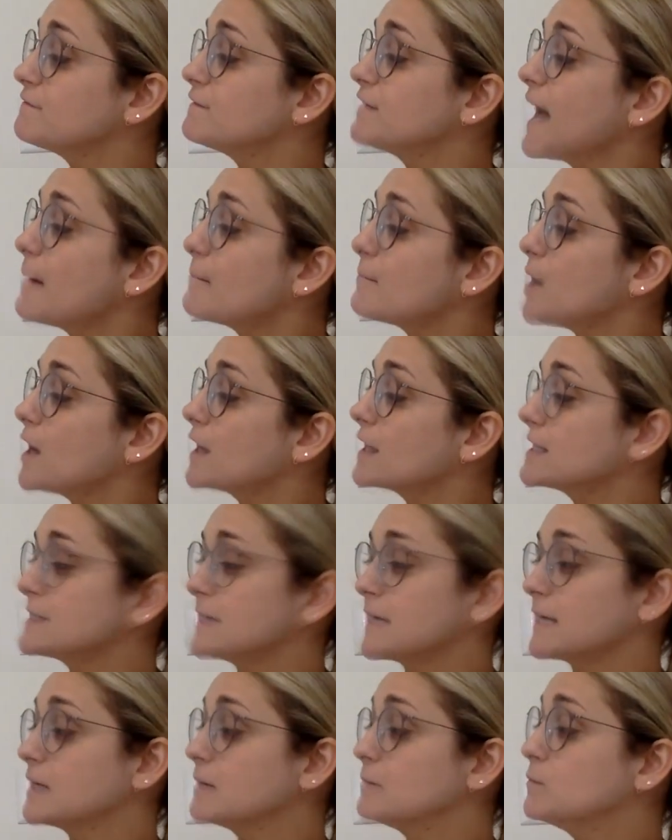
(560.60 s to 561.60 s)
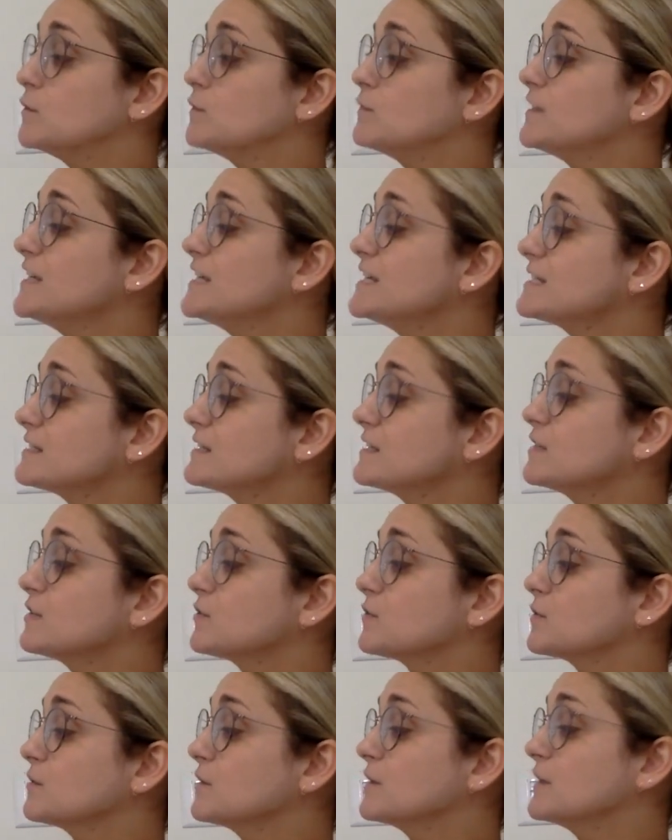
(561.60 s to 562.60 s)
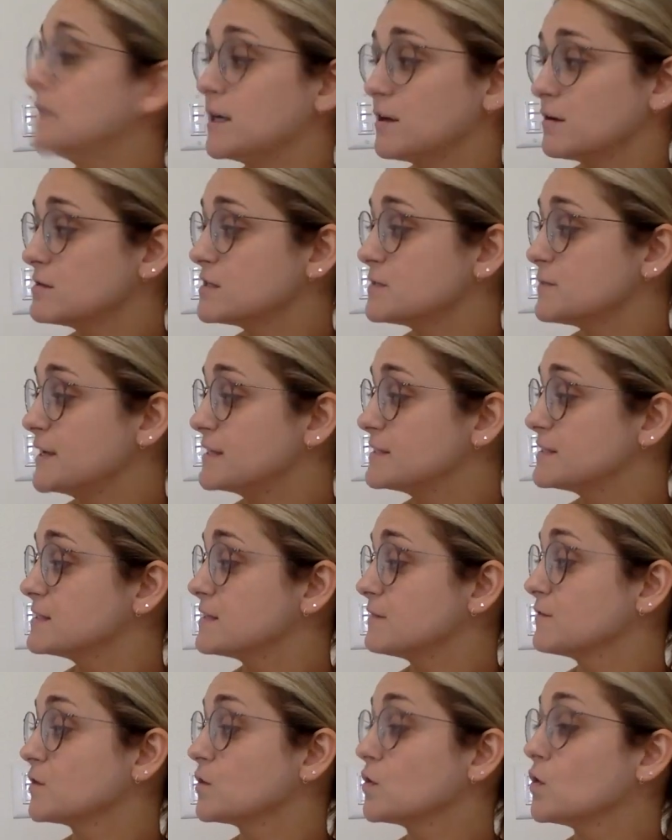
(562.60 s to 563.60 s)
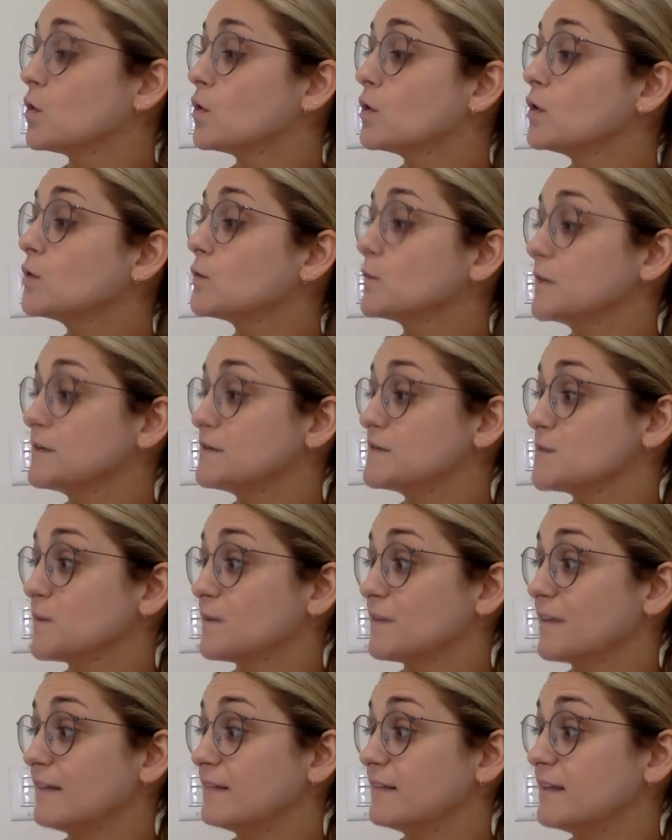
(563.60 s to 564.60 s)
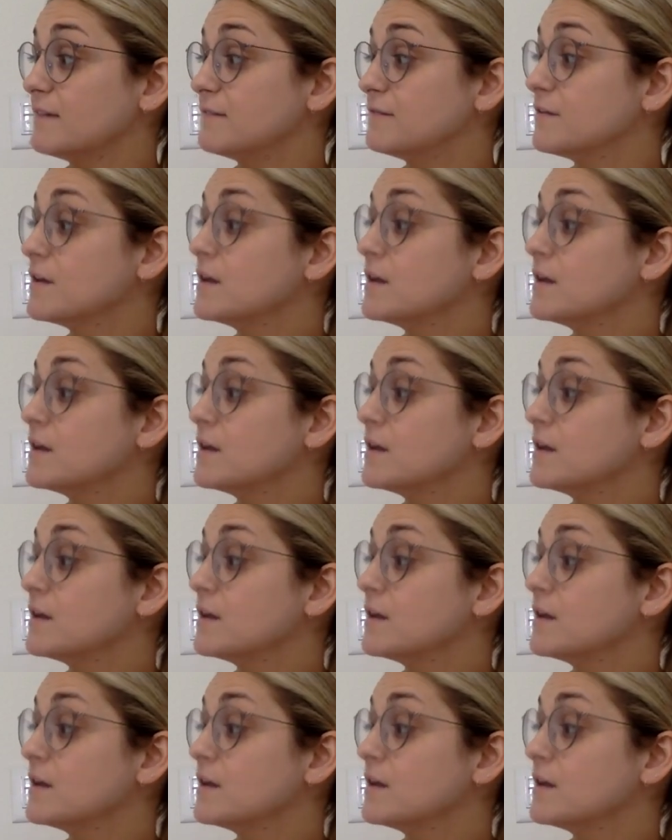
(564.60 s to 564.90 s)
flat bodies that can move easily through the narrow spaces of the coral reefs where they live.